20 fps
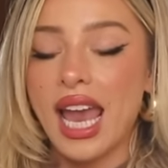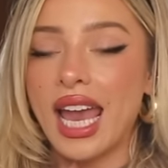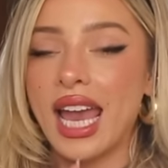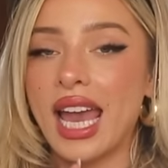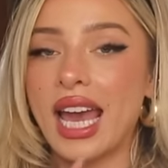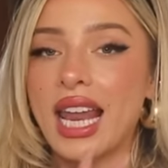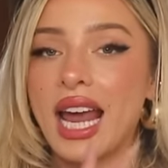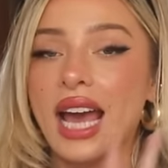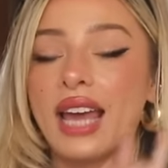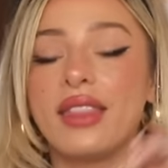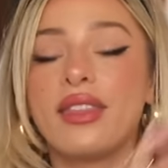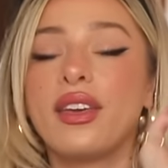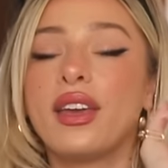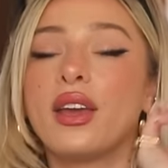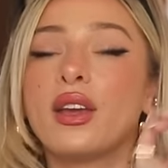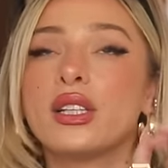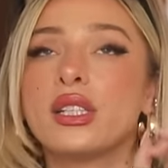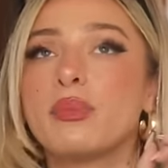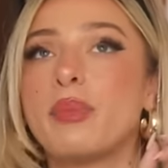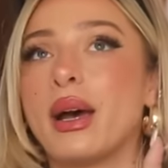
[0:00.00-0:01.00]
And I think
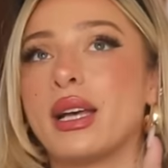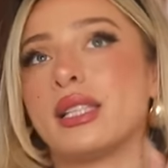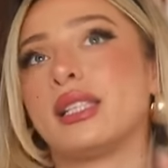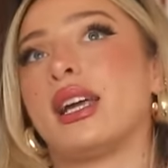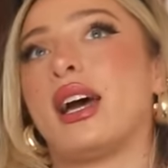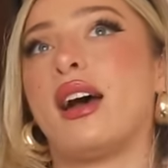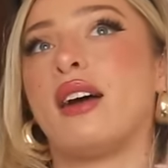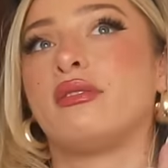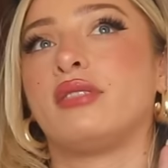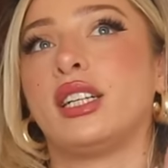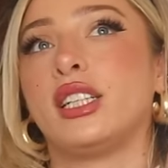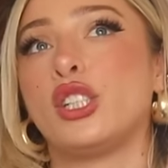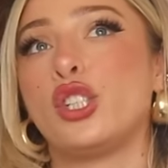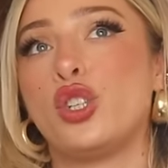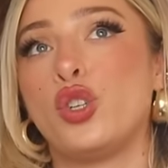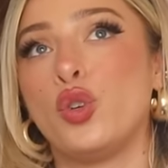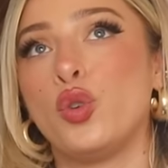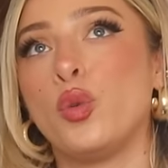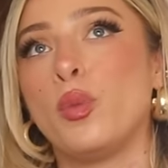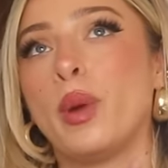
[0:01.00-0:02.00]
it's best to have like
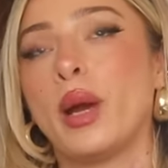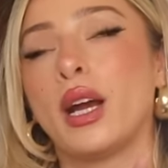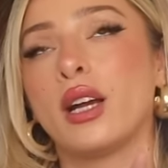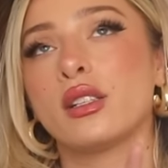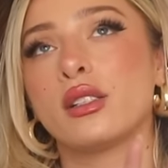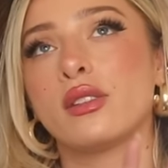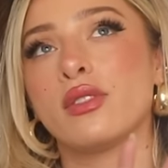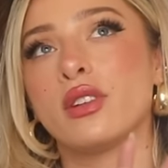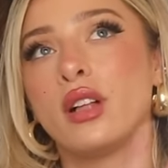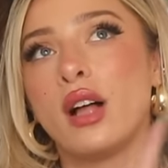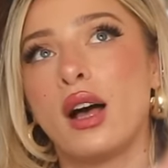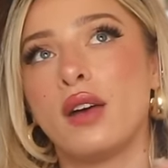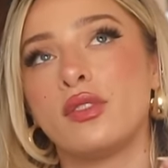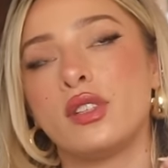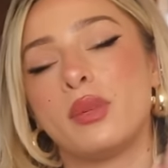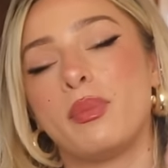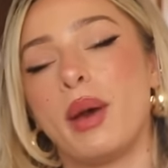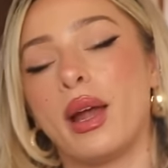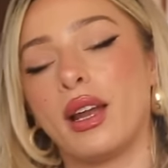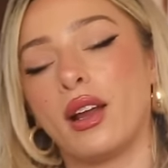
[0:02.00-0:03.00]
two pairs of gloves
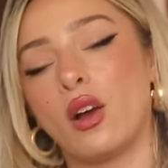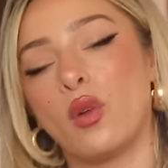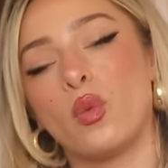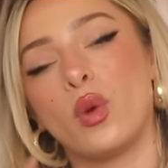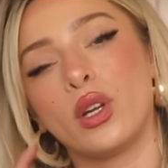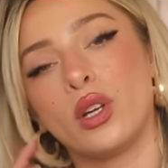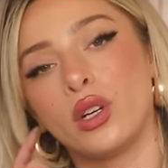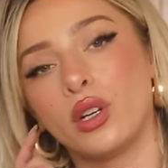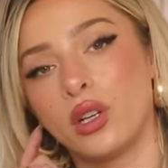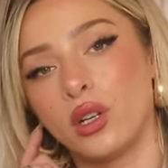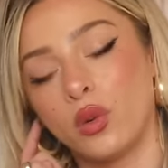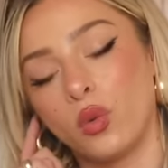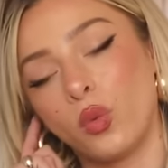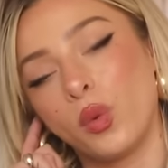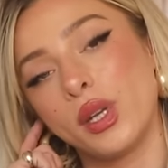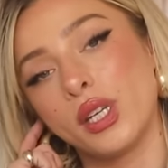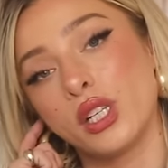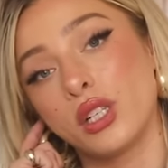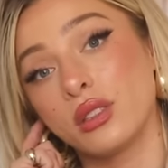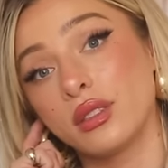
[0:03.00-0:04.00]
depending on what your
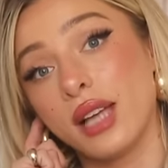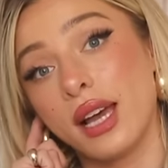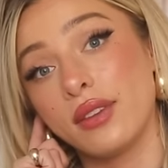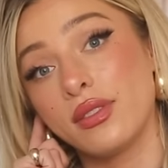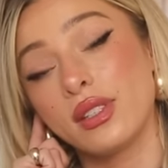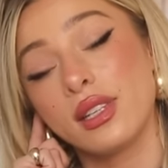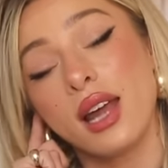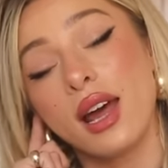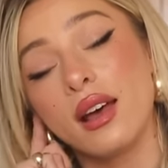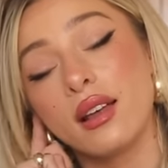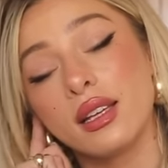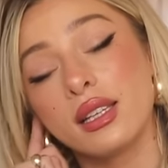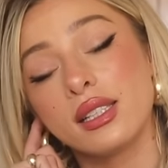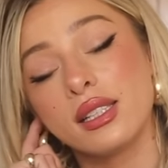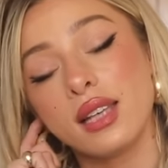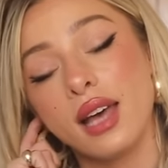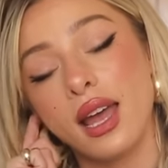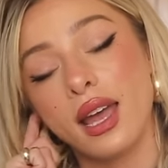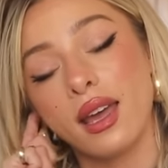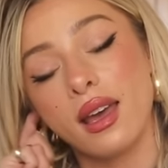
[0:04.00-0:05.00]
winter lifestyle
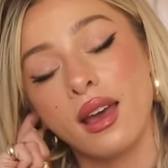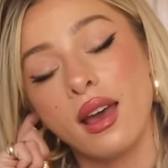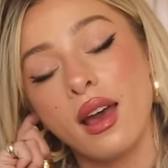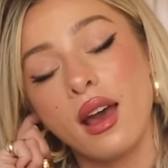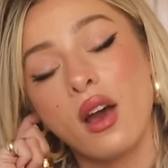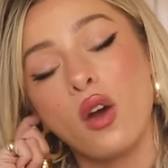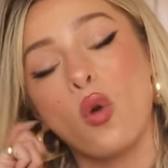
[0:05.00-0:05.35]
is like.